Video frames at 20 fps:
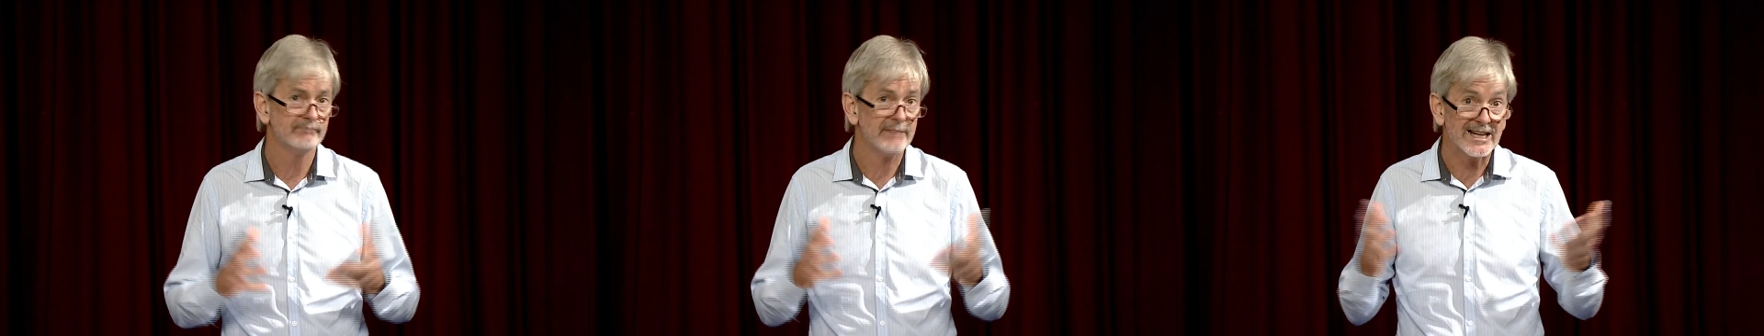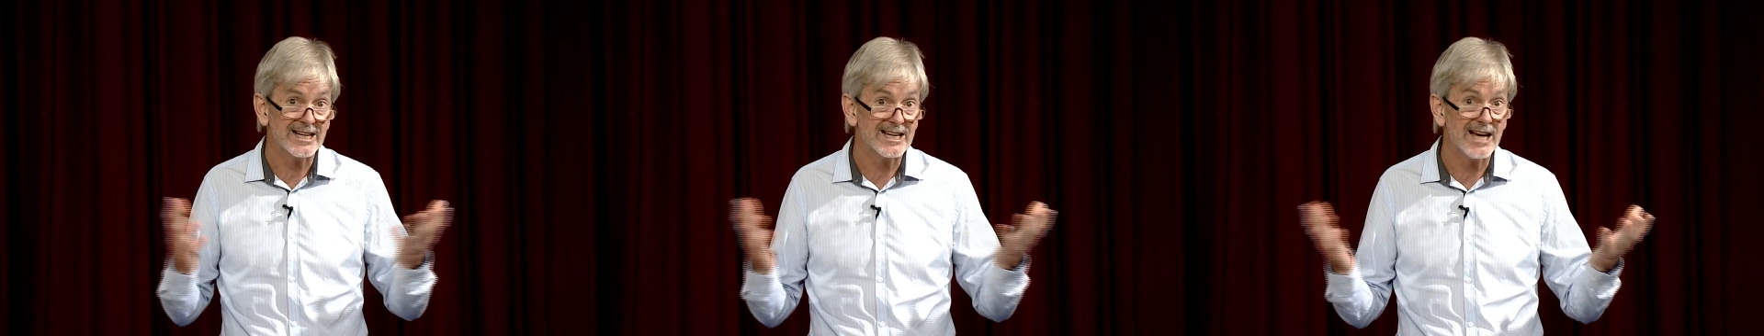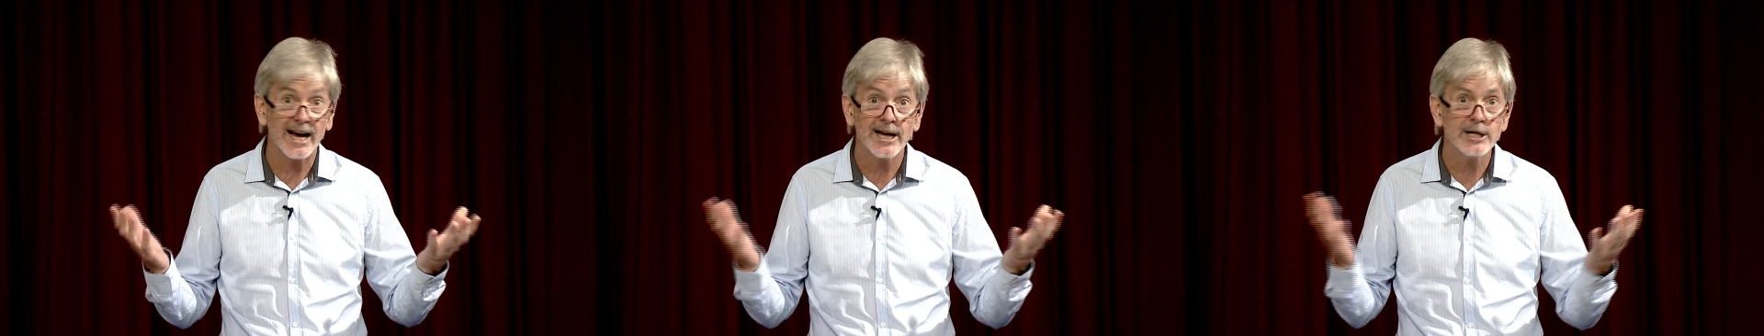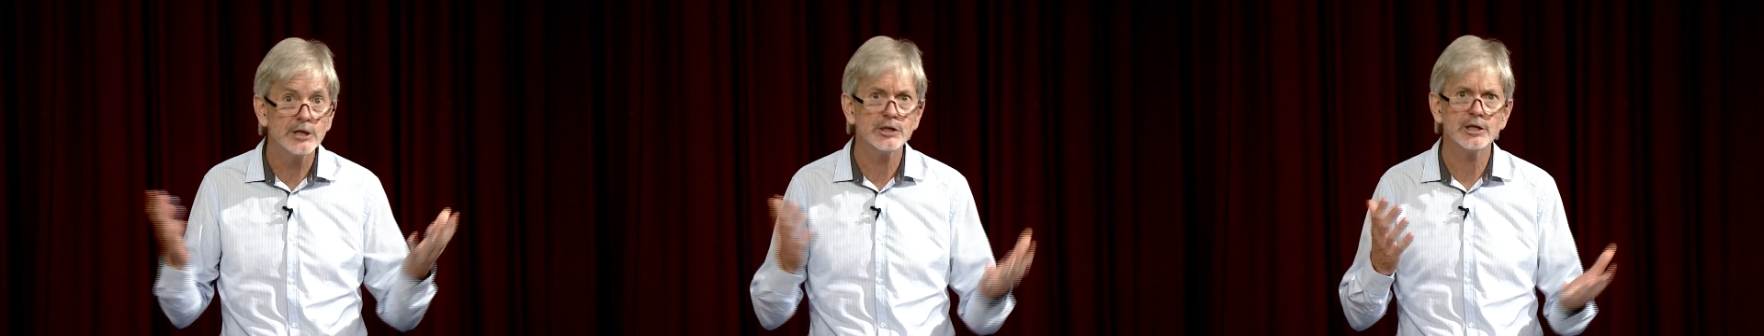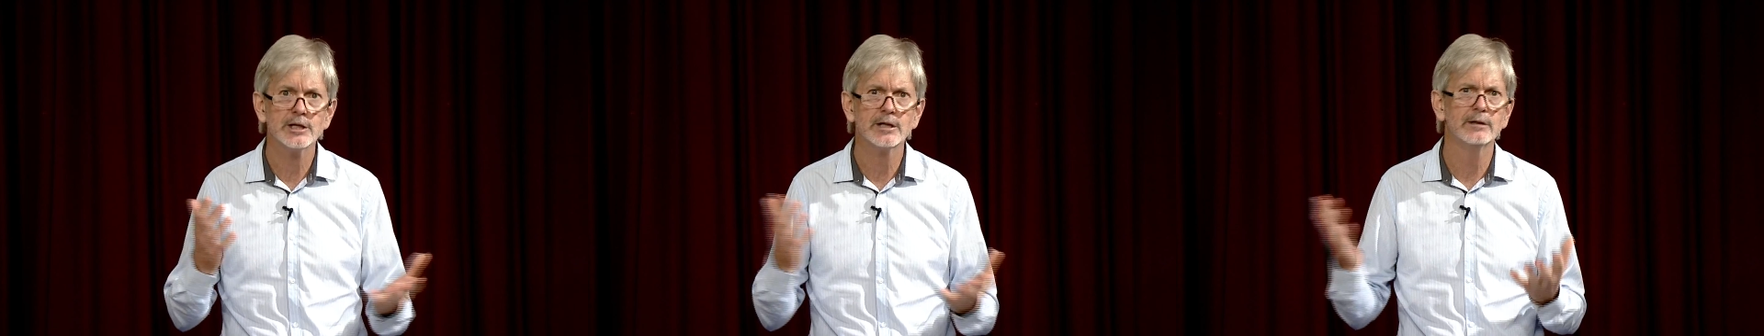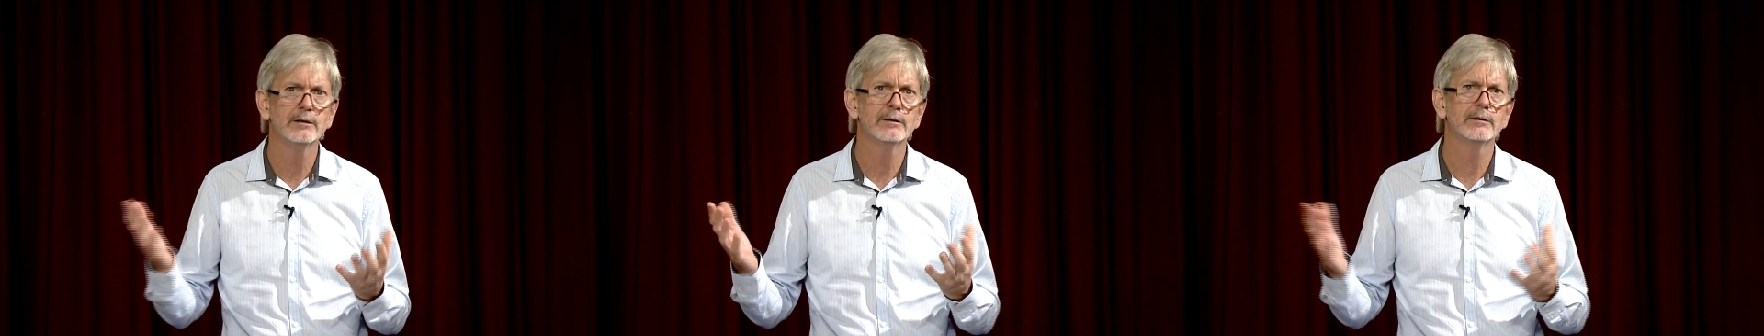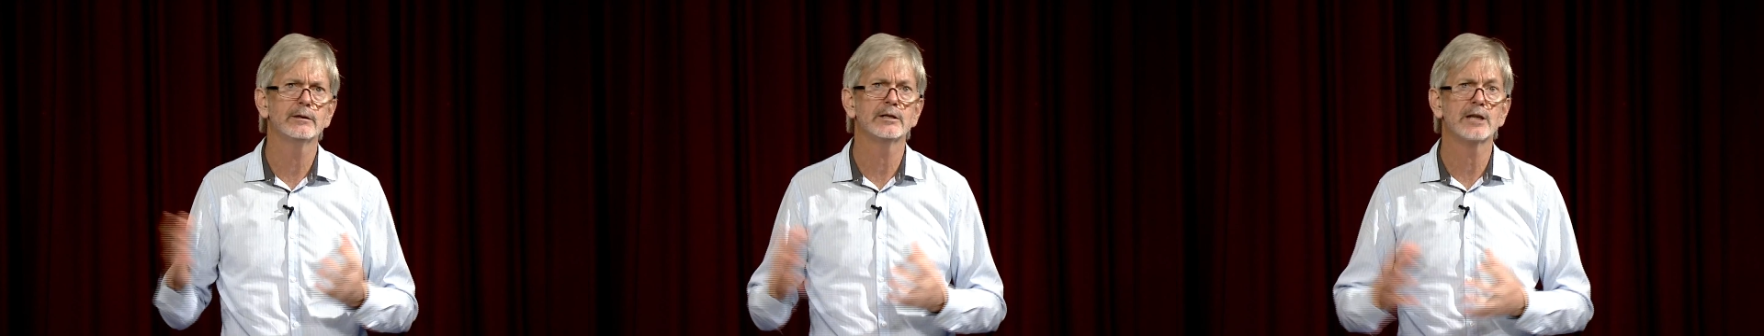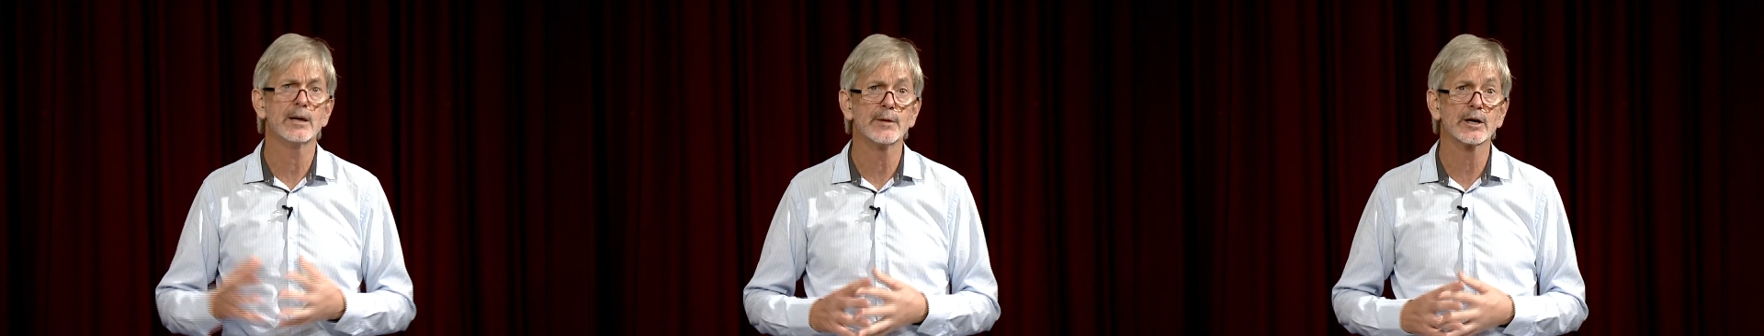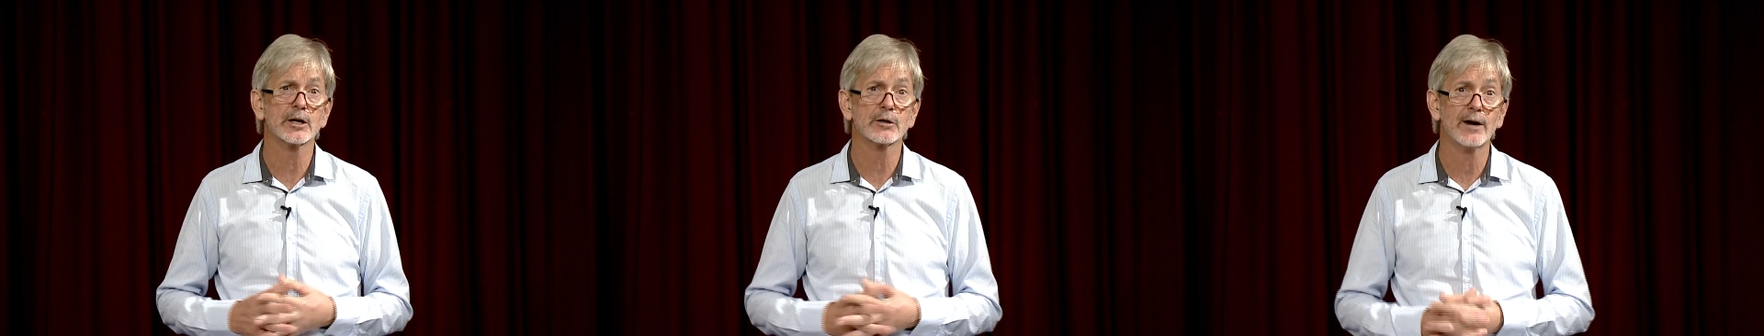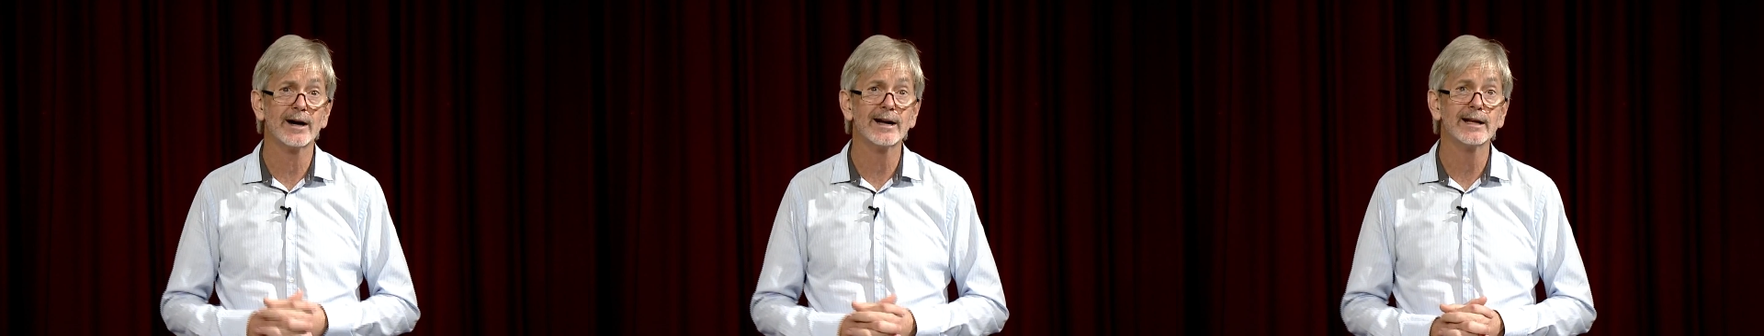engaging in
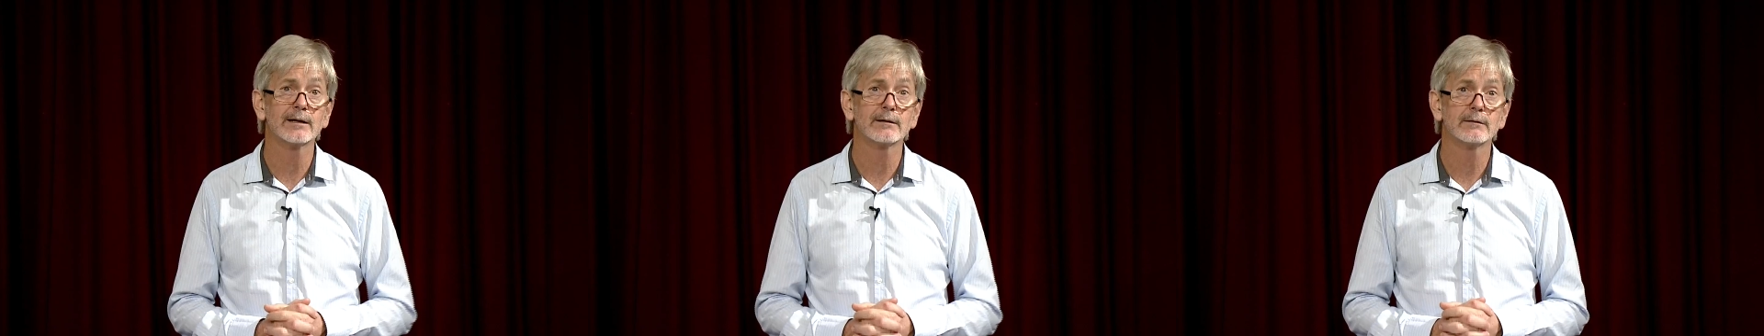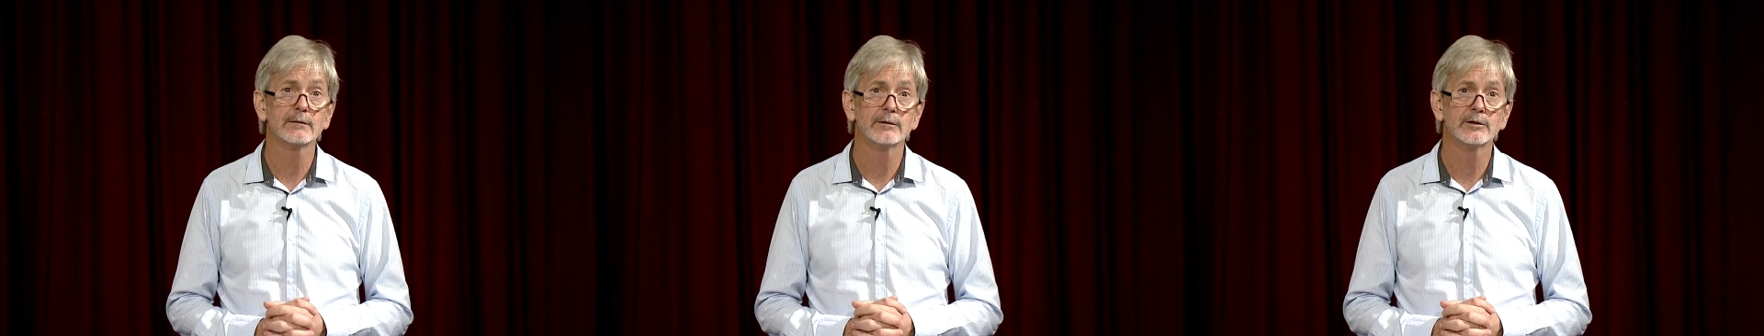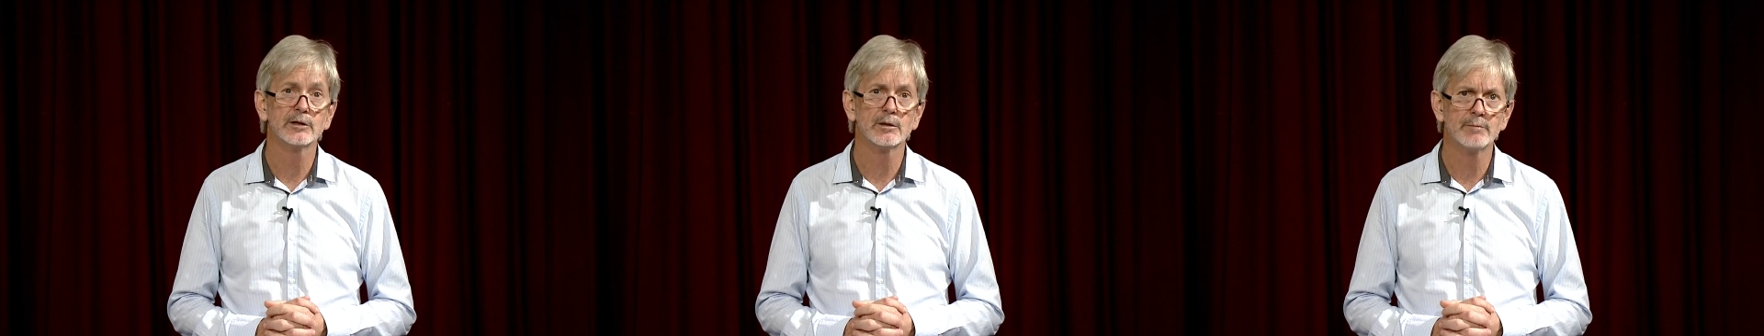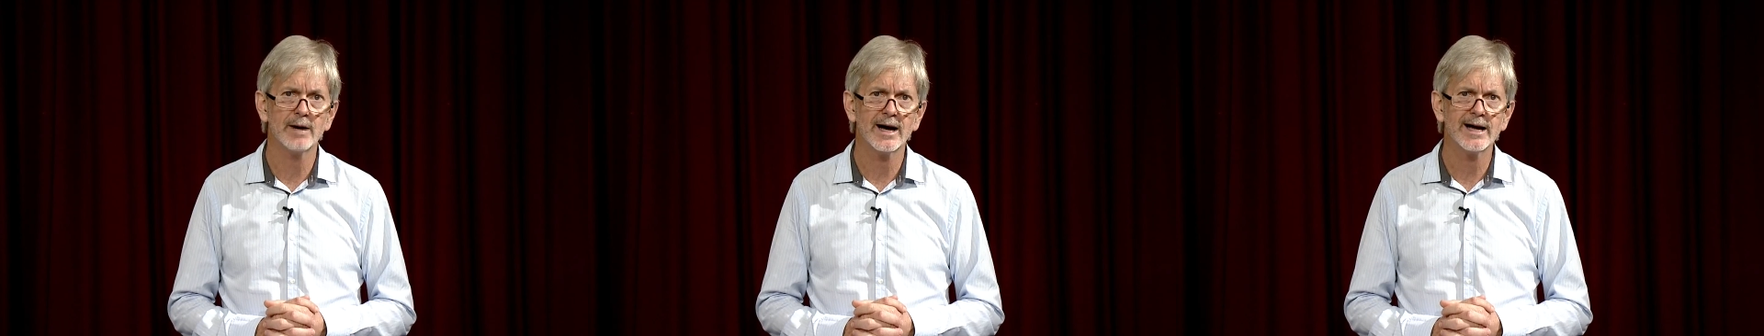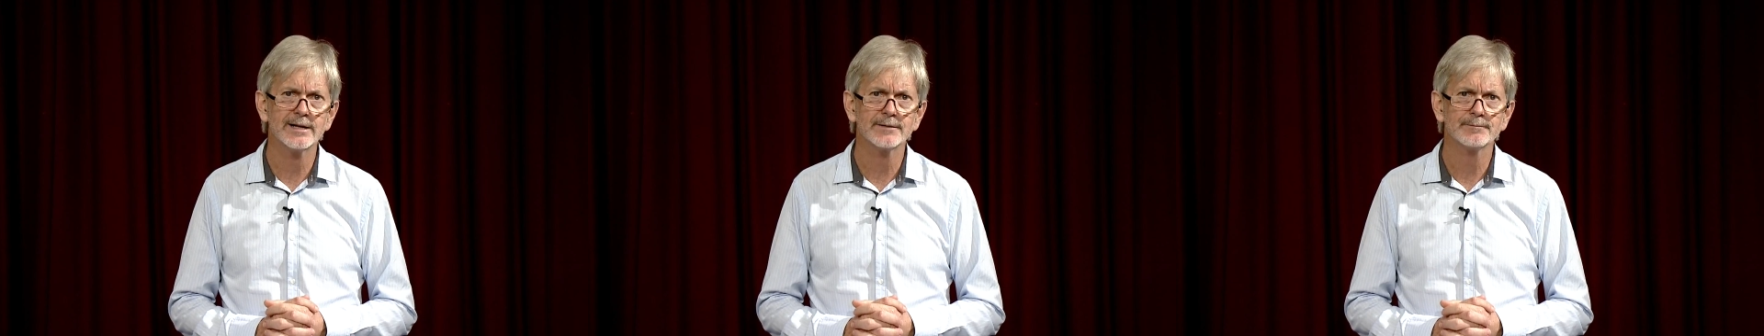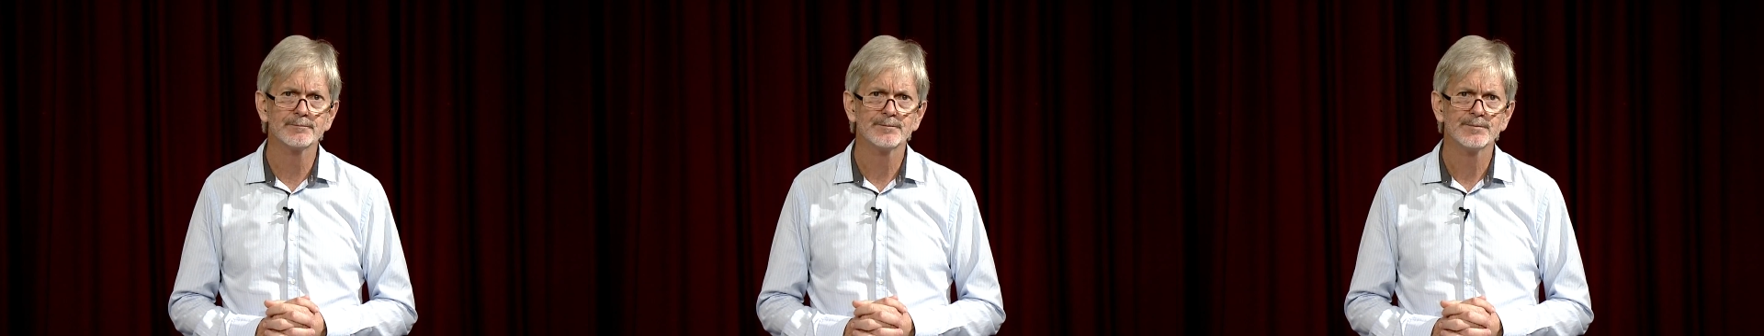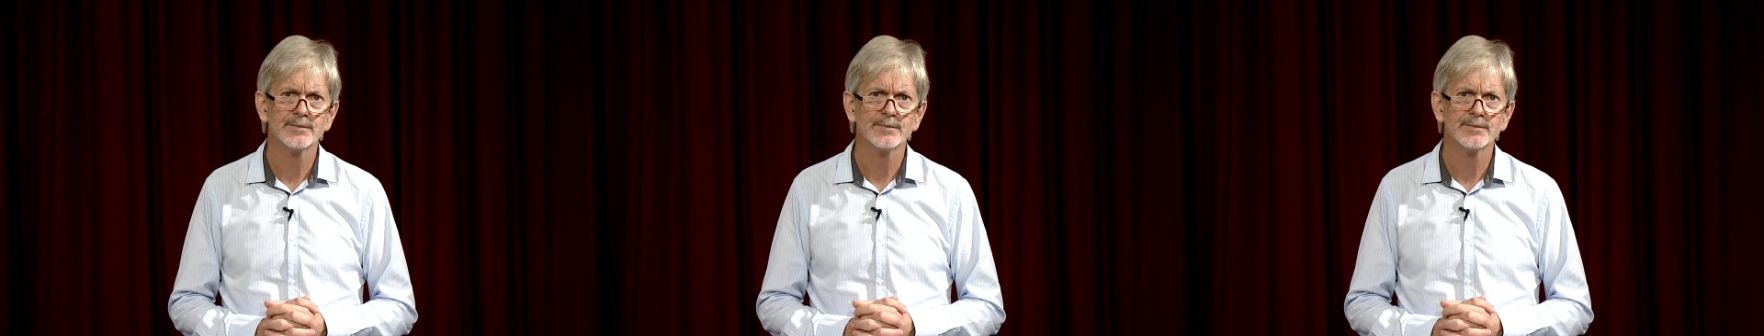democratic debate.